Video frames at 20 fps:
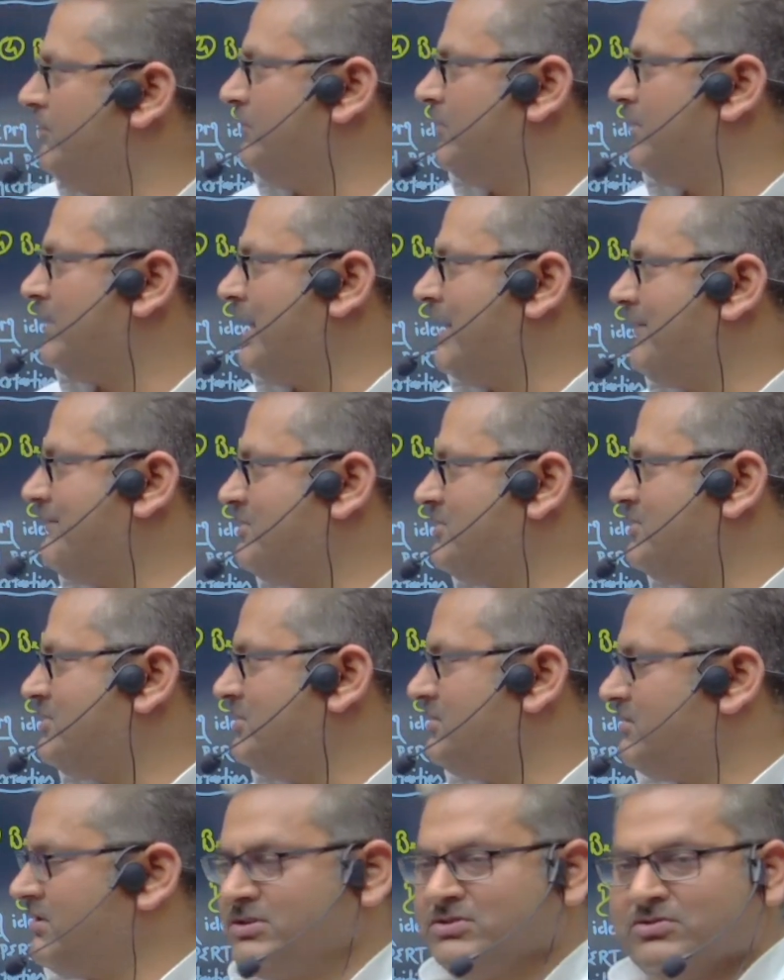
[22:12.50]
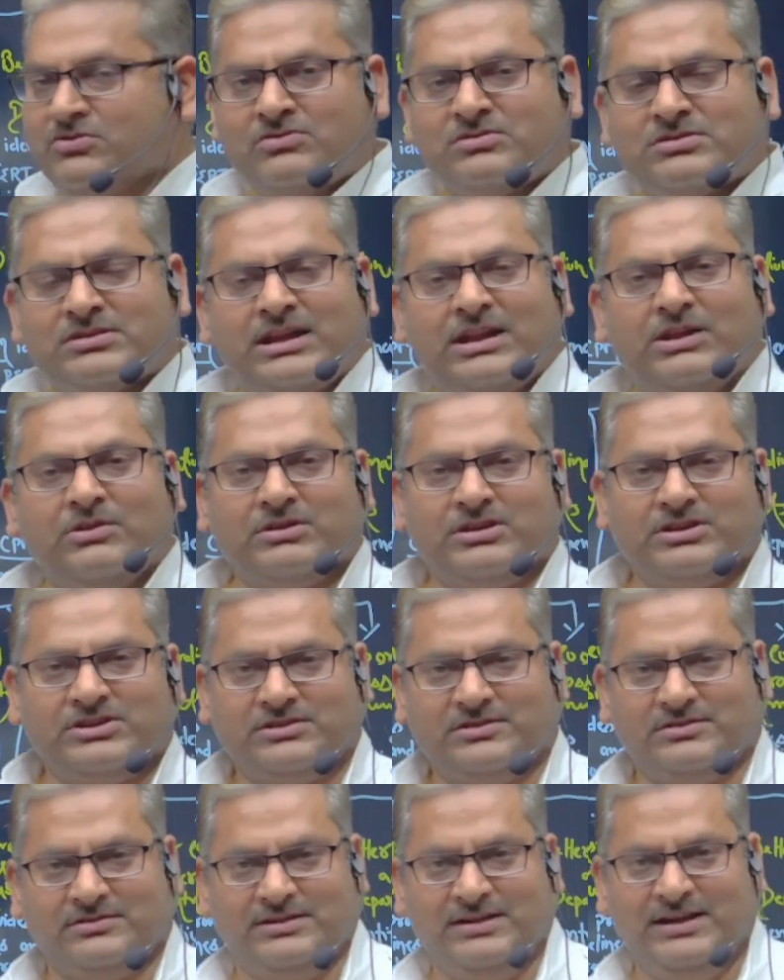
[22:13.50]
efficient resource
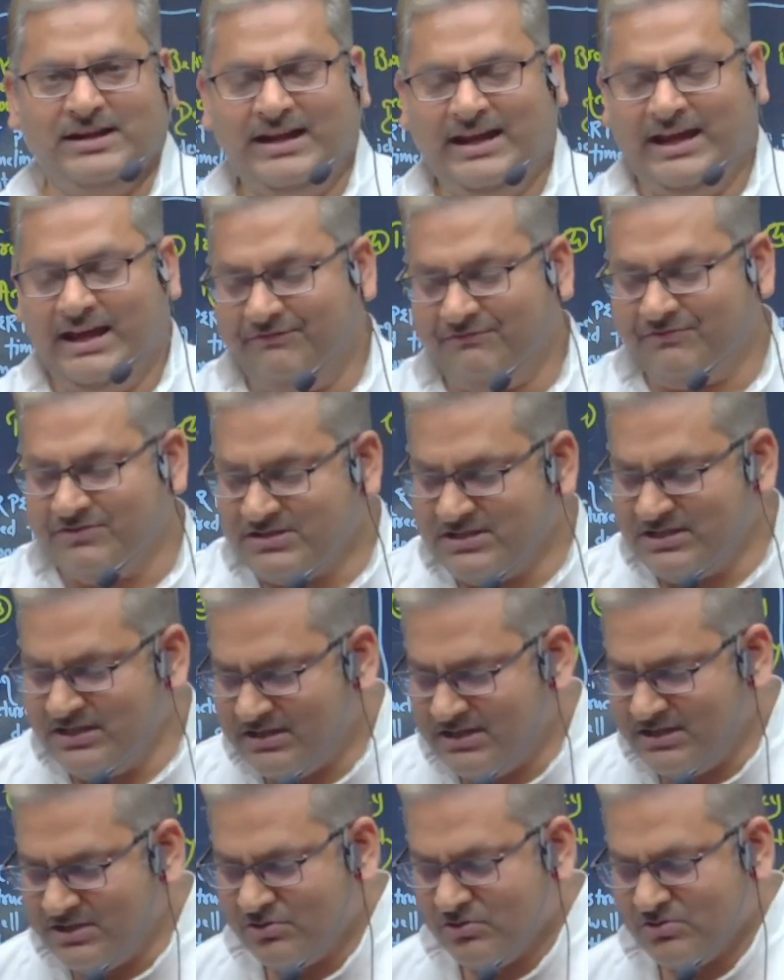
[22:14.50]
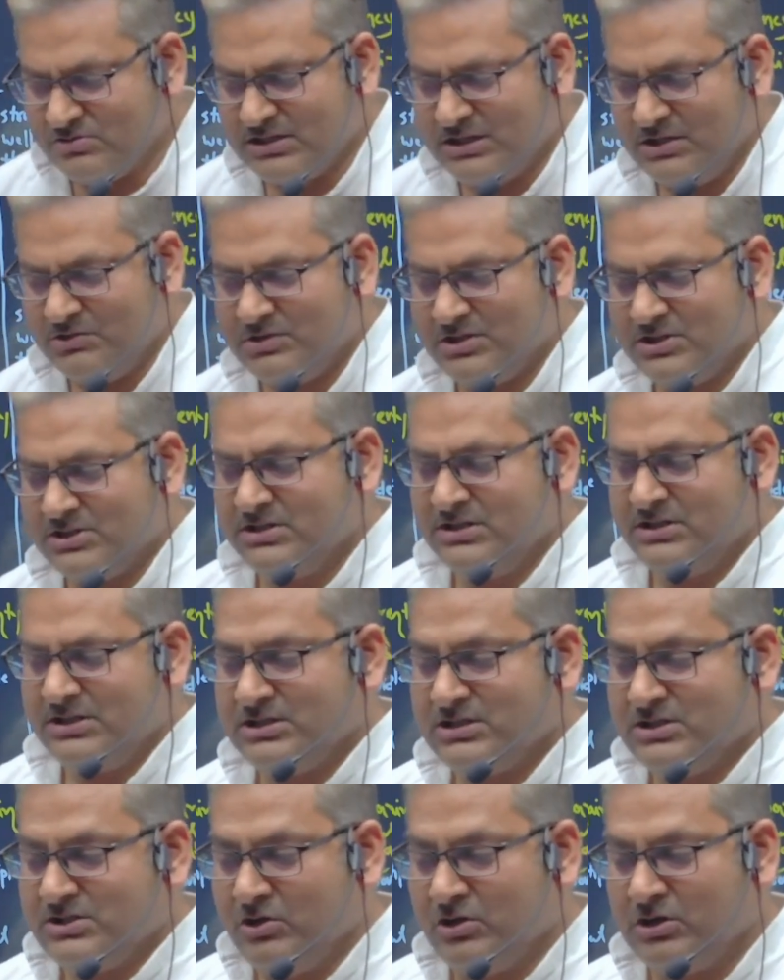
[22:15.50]
allocation. Efficient resource allocation
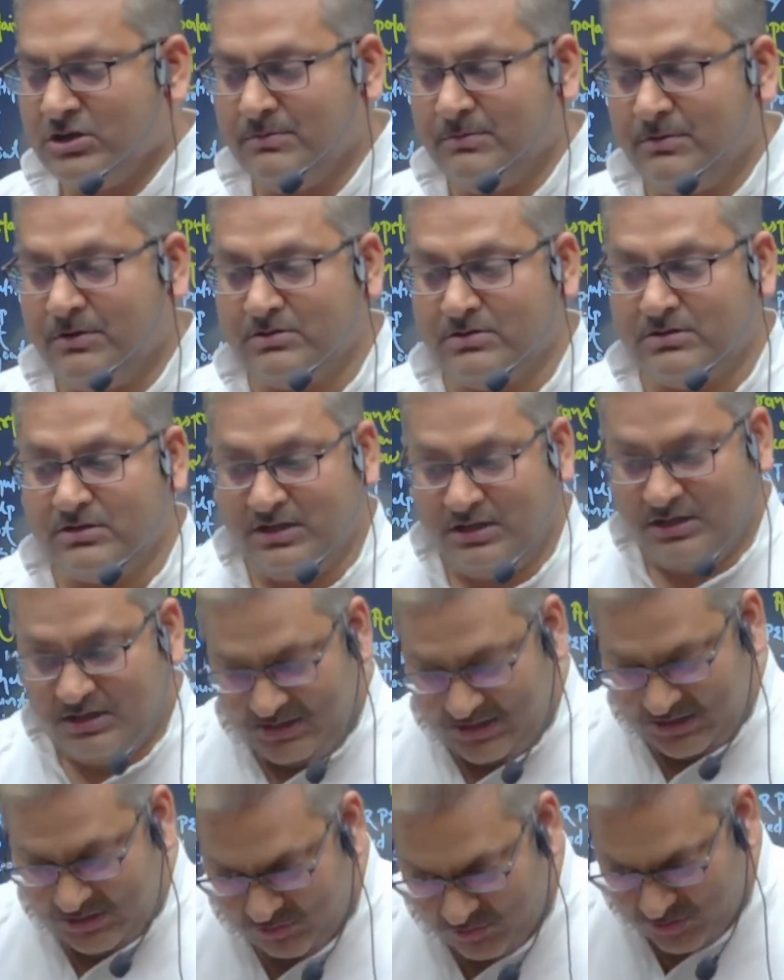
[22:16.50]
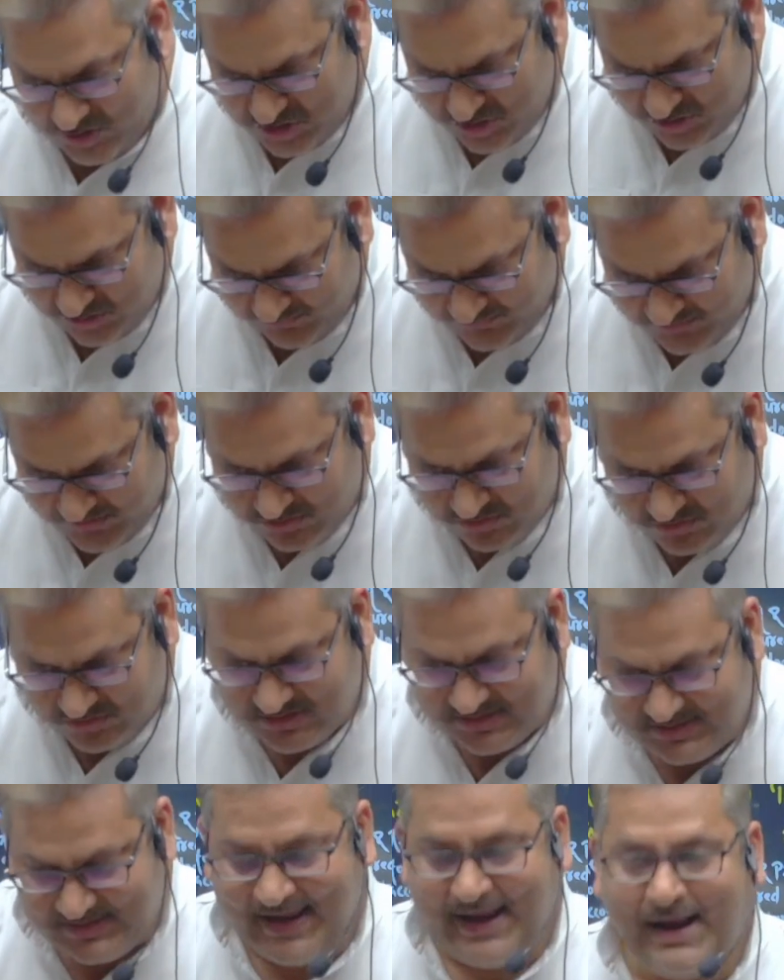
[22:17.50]
is not about allocation of
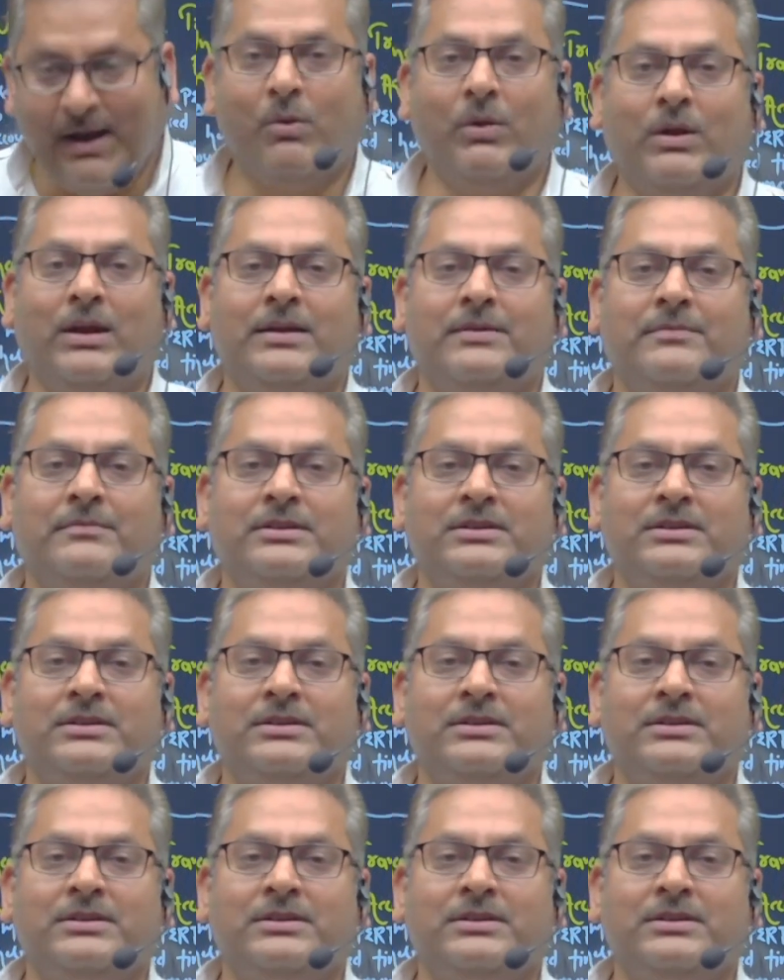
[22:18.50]
resources equally.